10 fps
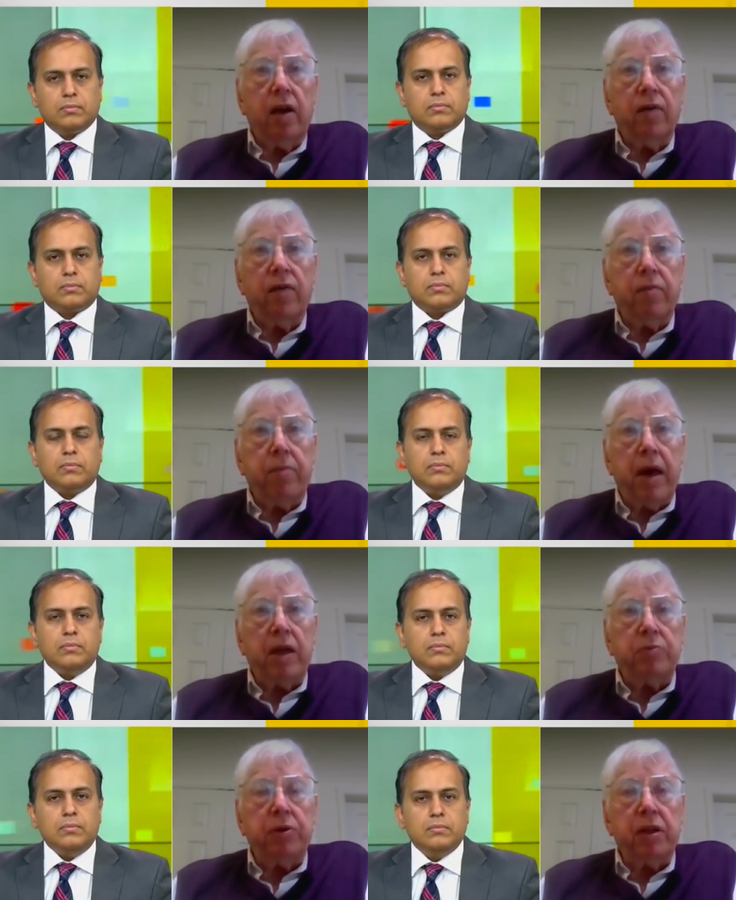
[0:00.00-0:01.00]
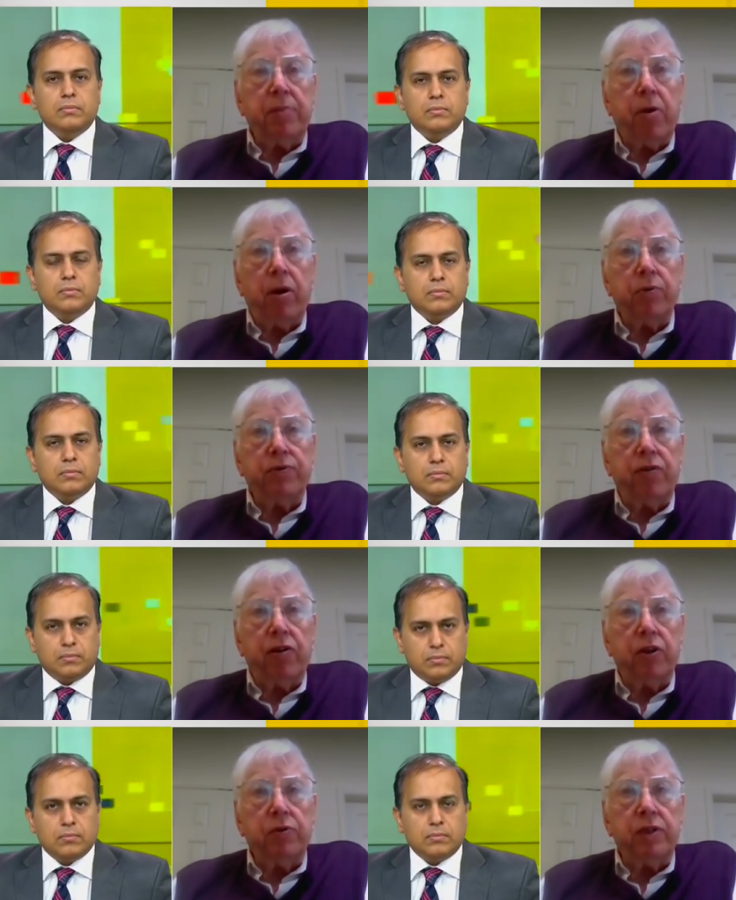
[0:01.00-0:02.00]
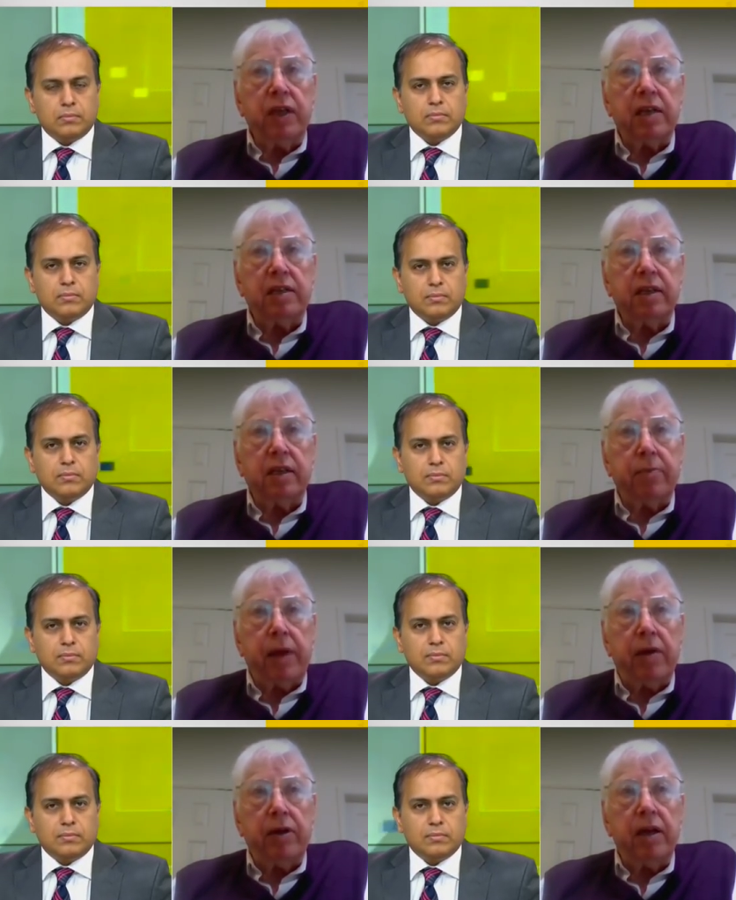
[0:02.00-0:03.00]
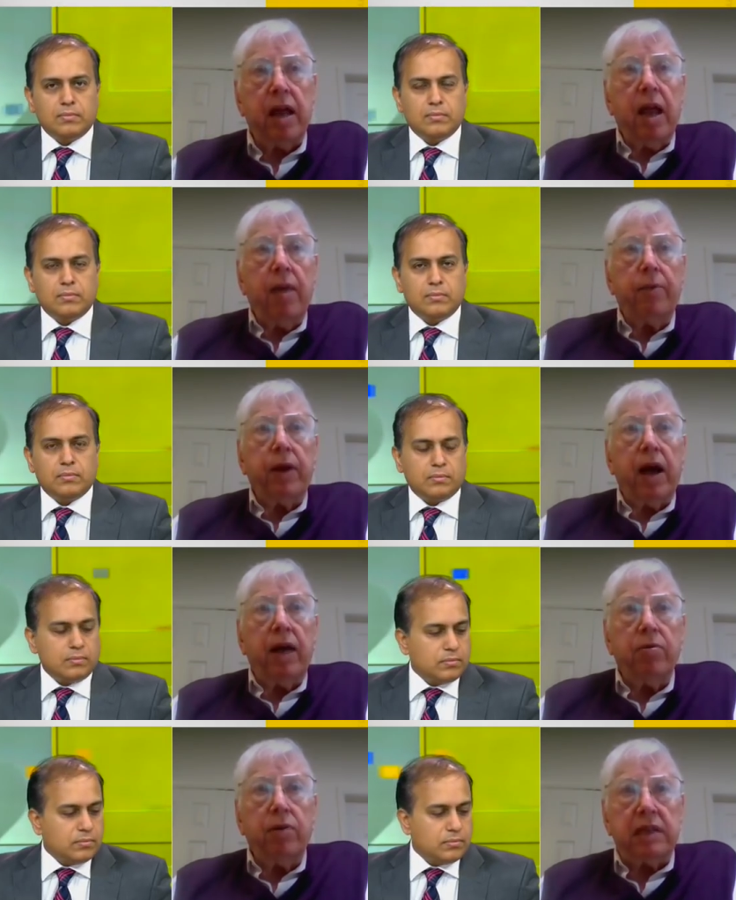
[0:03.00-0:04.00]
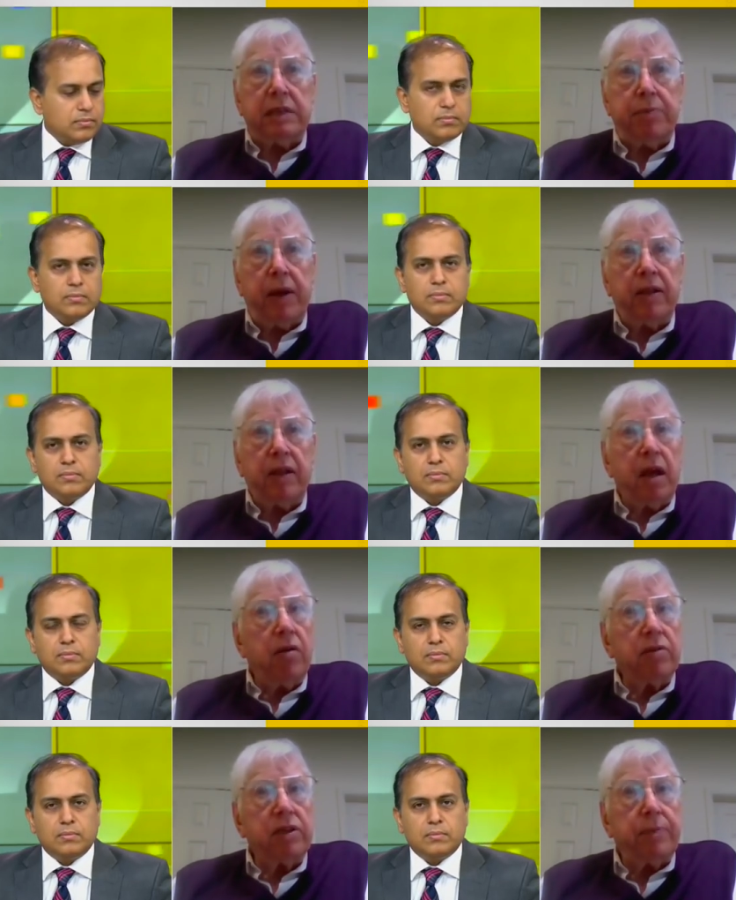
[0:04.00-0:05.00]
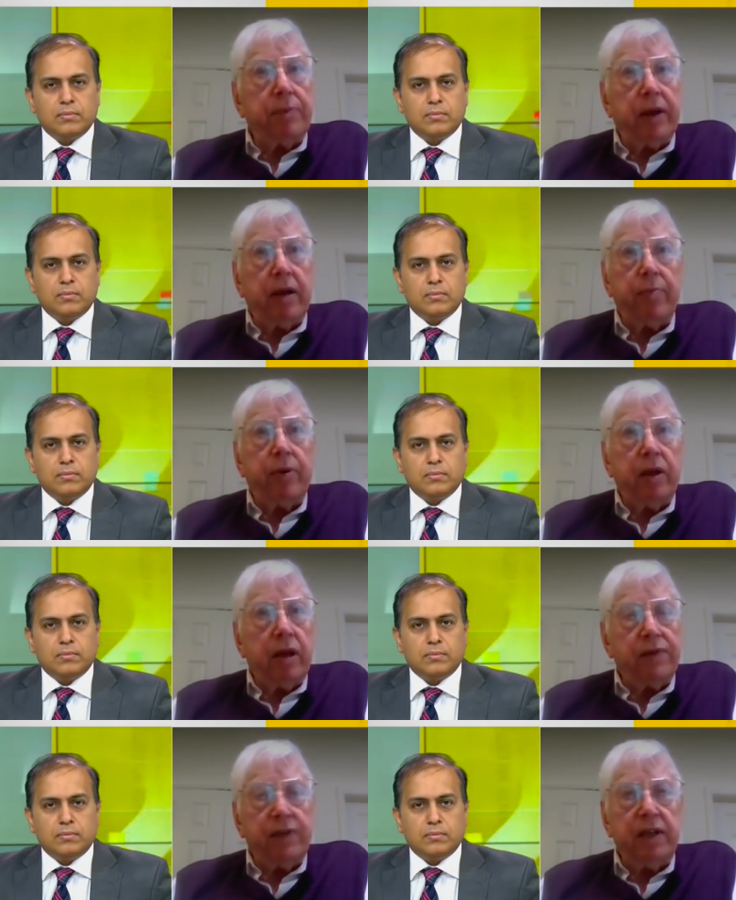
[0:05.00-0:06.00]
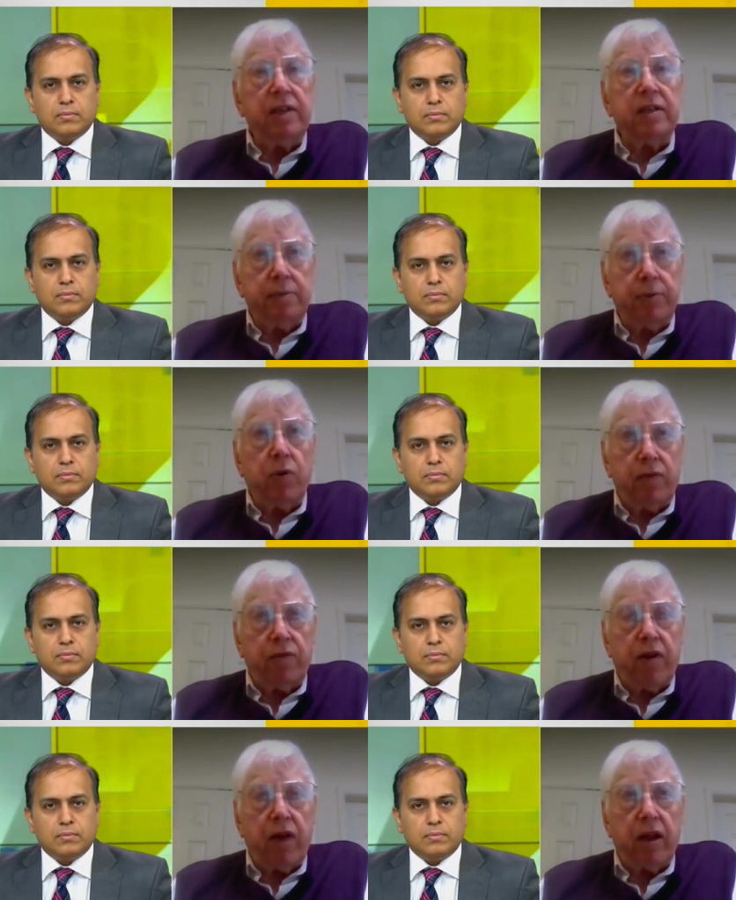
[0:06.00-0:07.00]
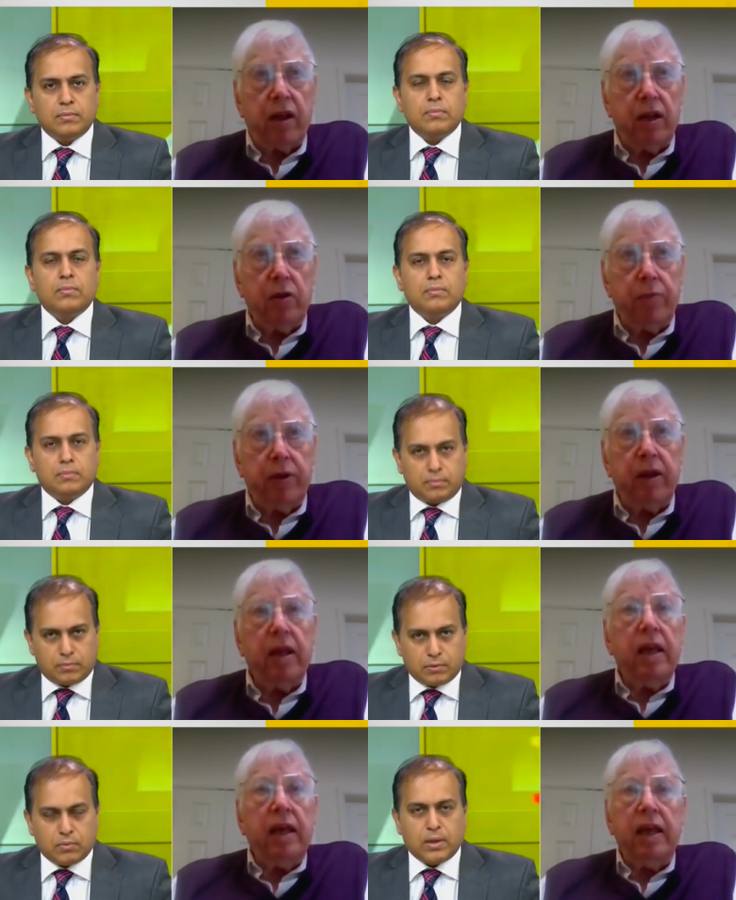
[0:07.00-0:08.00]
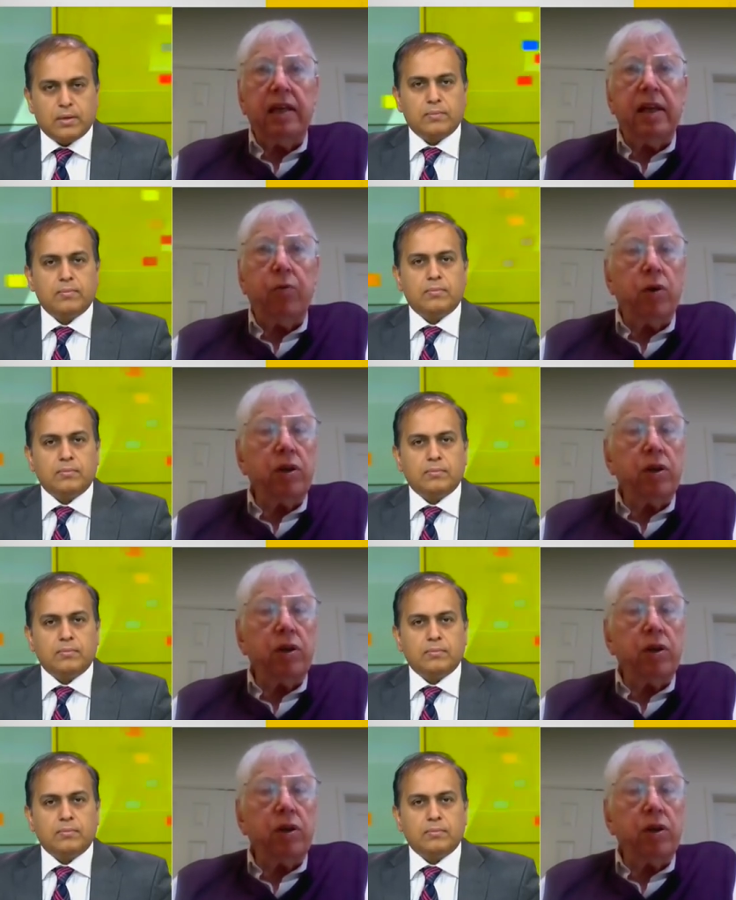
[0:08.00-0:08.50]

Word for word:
Speaker 1: of management, and the party was very enthusiastic about it. But I don't expect the Congress to pick up a lot of seats, to be quite frank, in UP. Right. It,